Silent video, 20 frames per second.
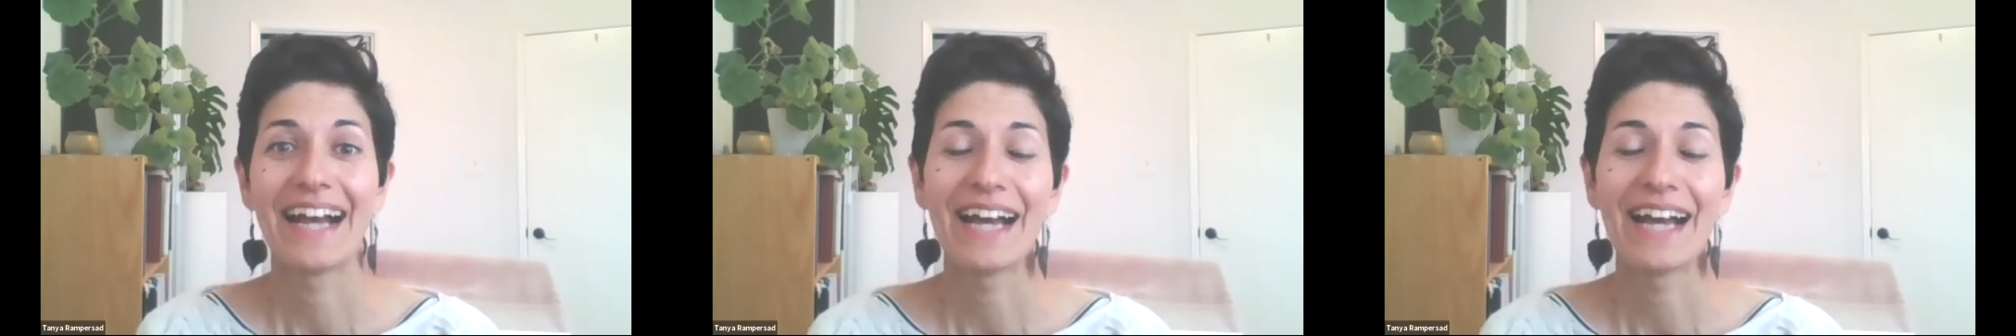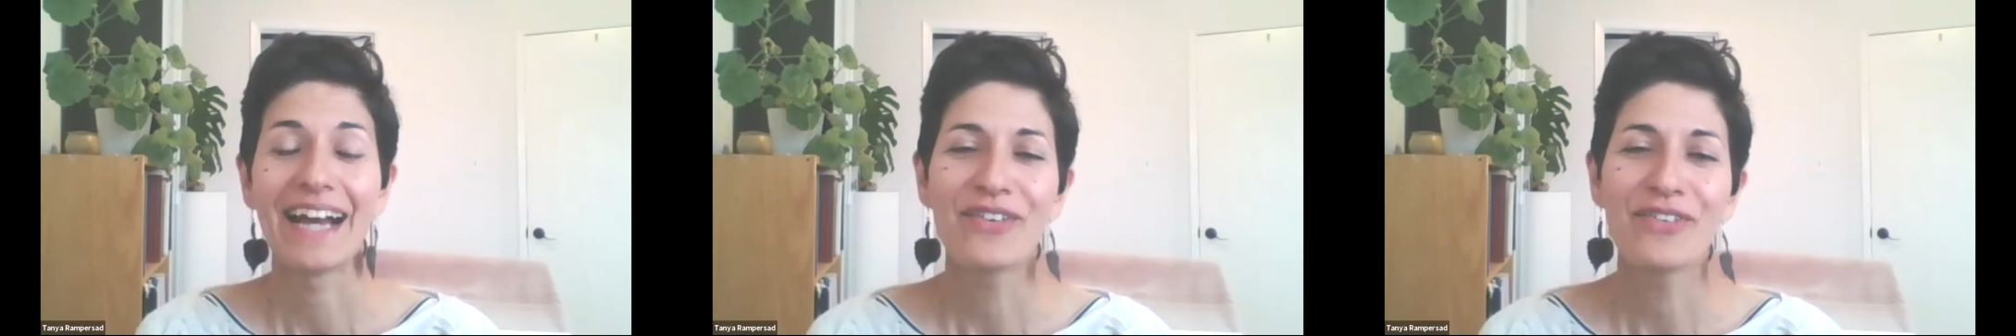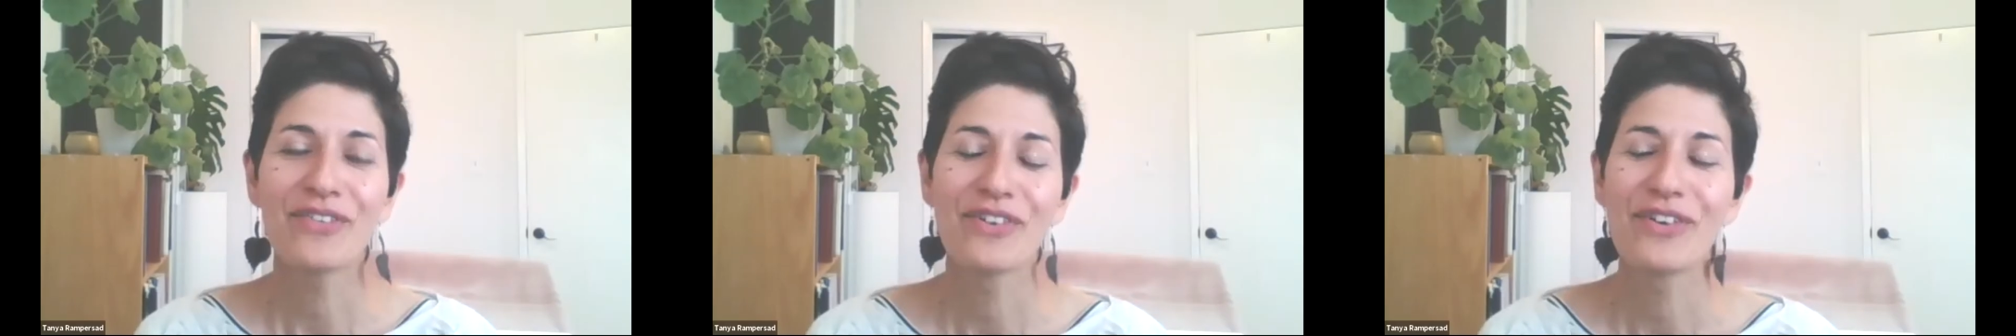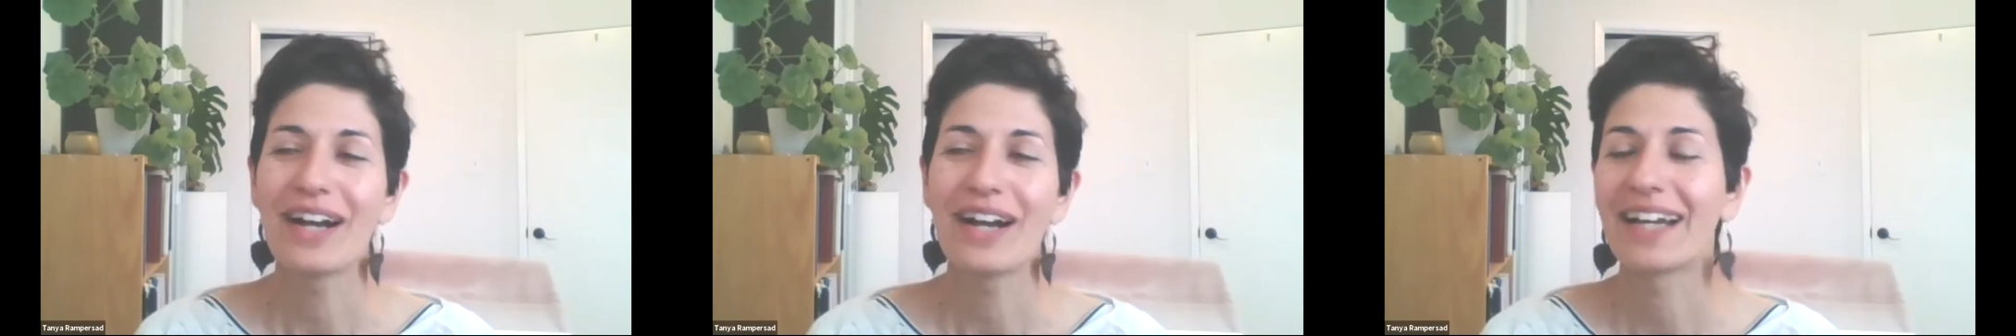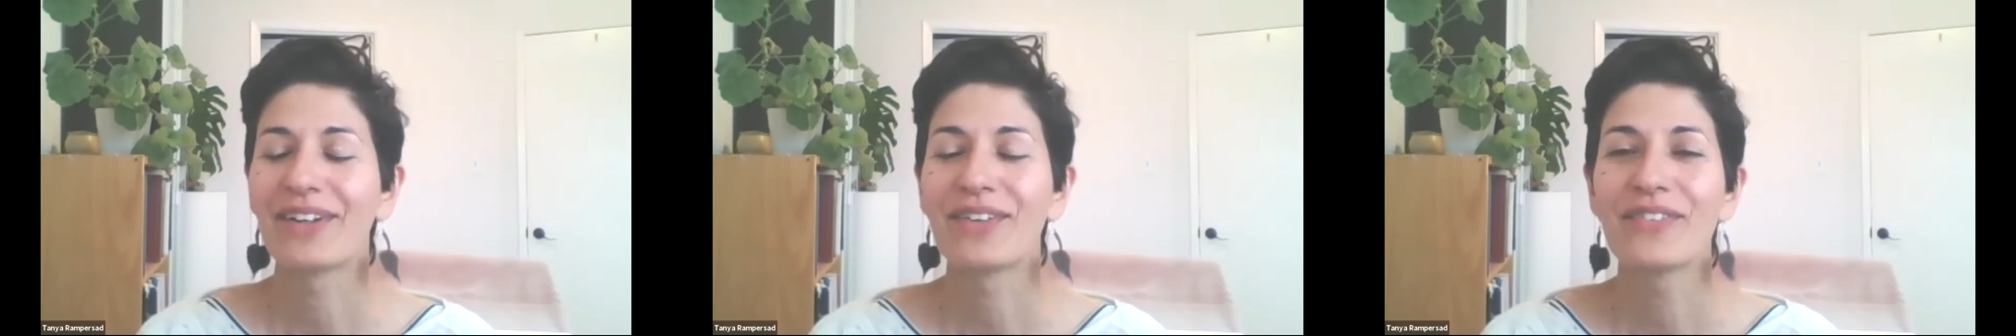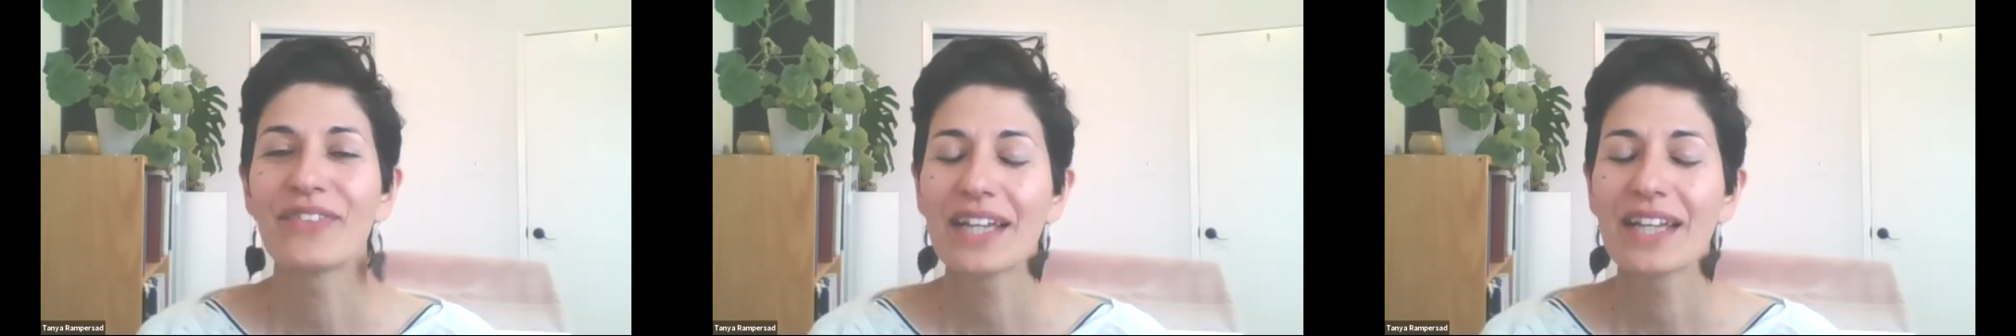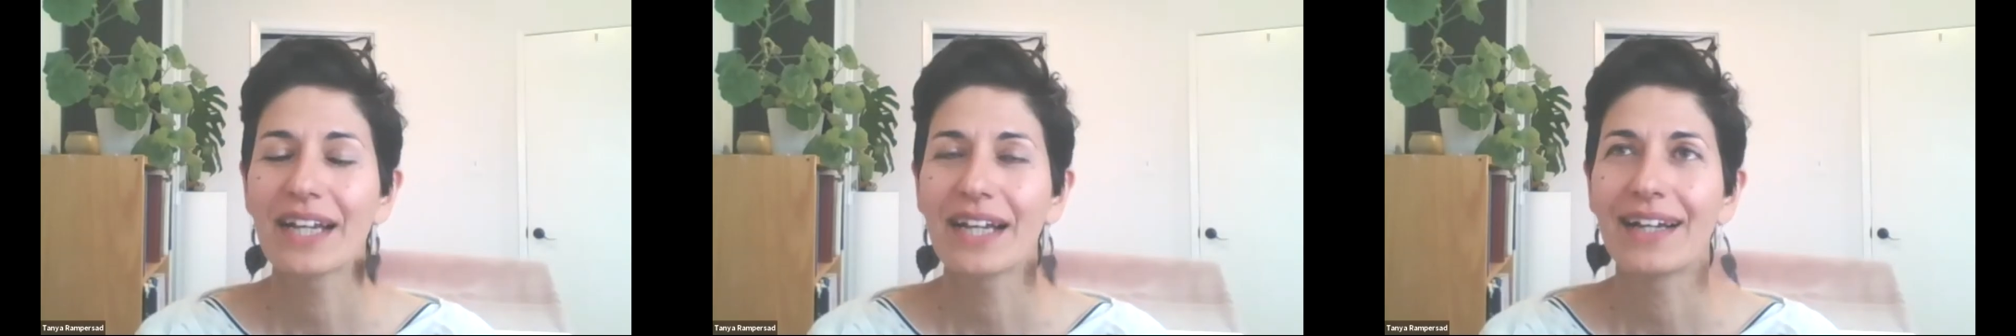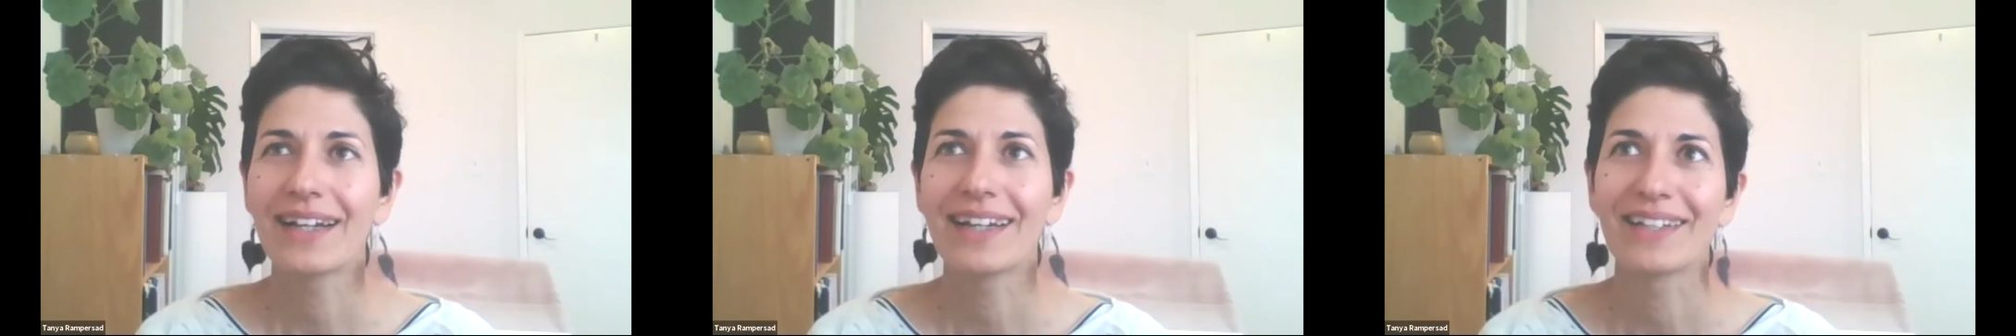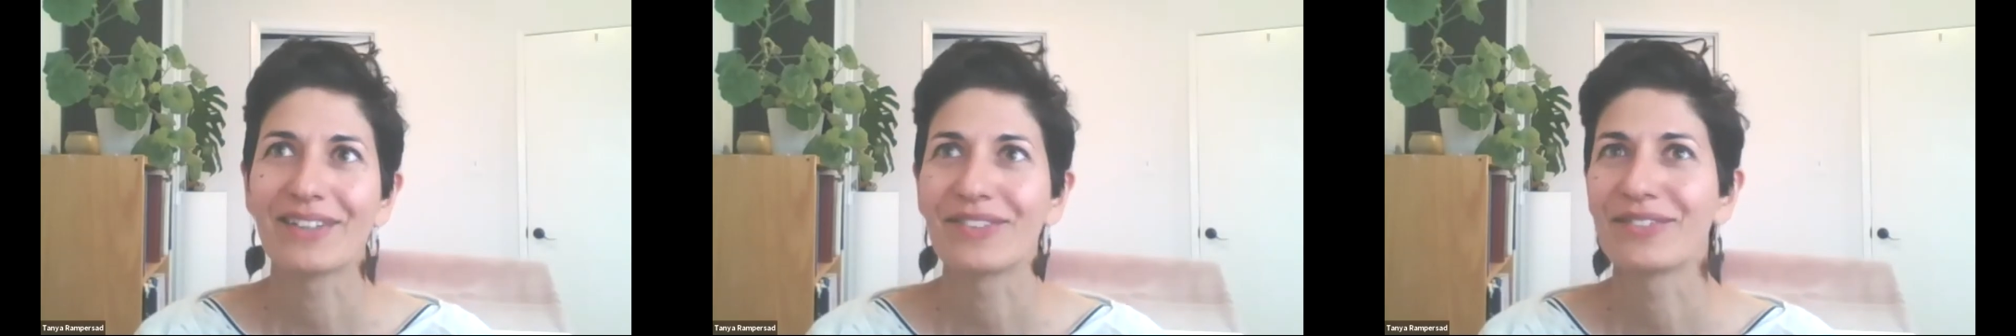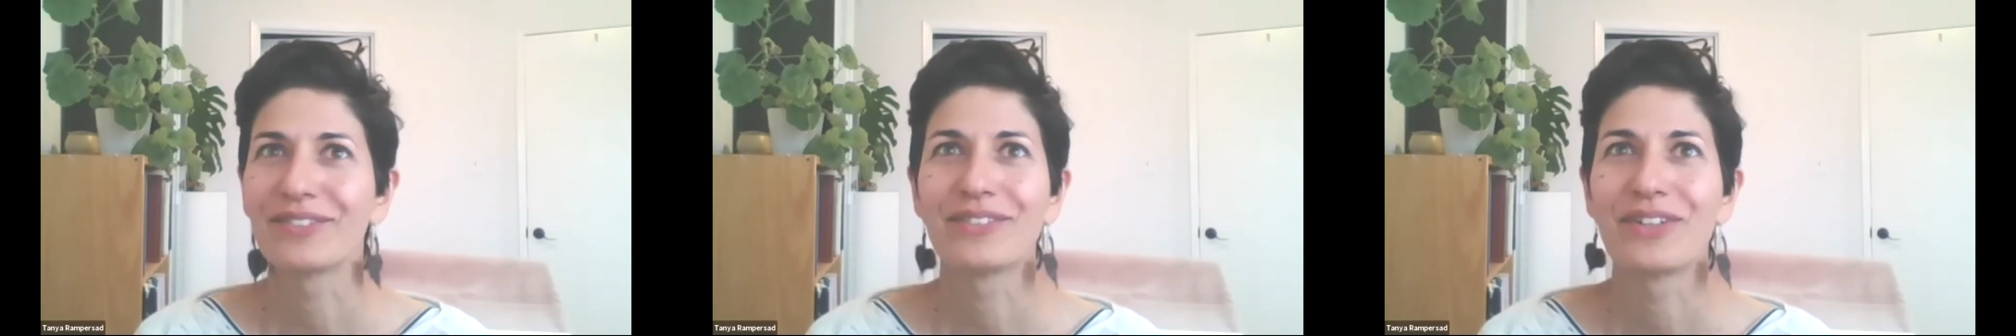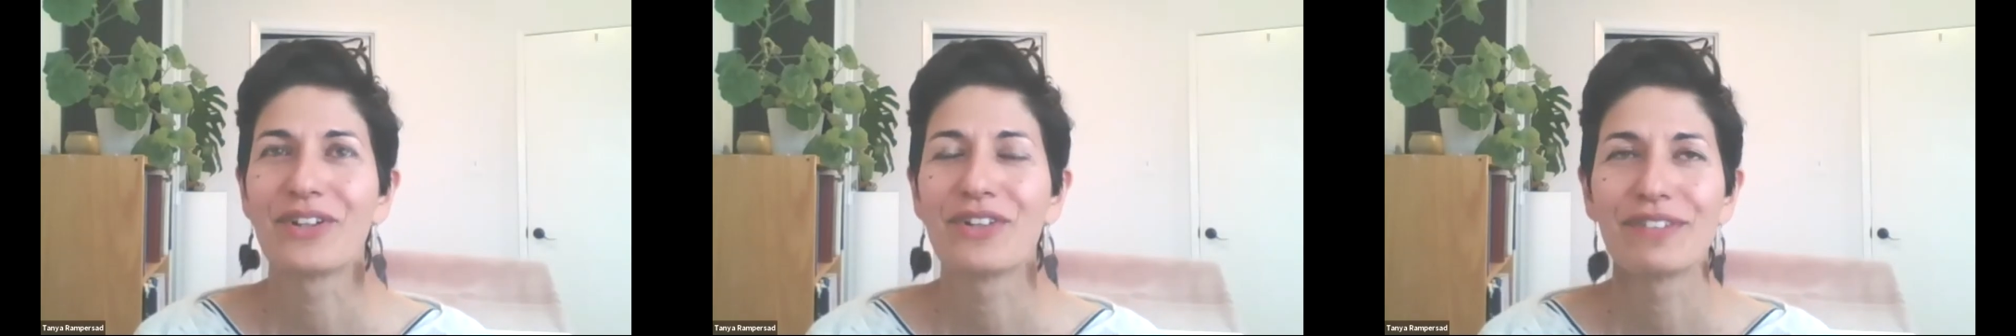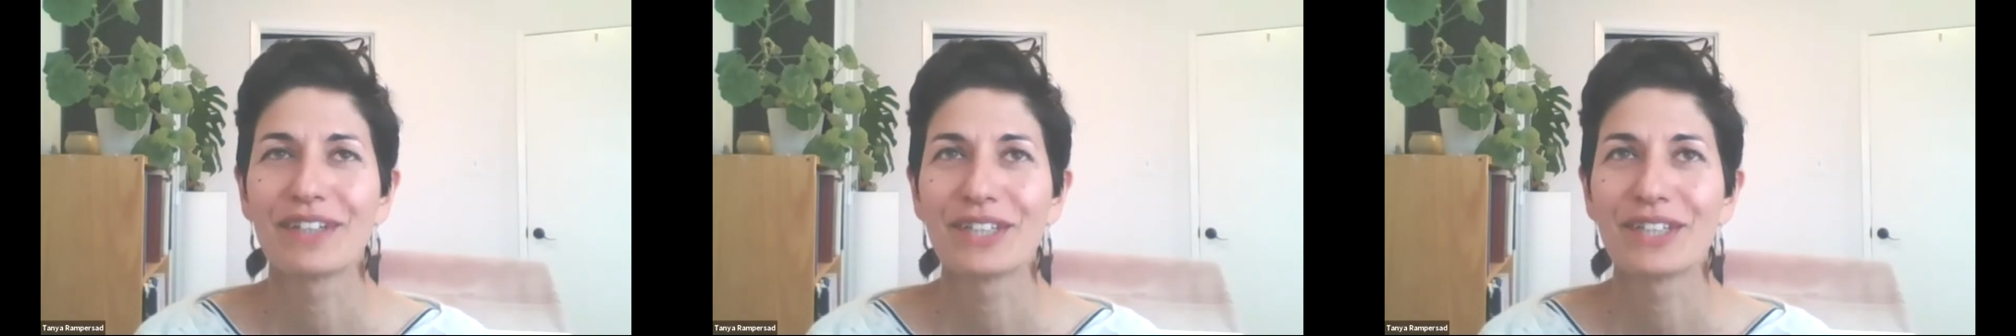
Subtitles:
I don't know if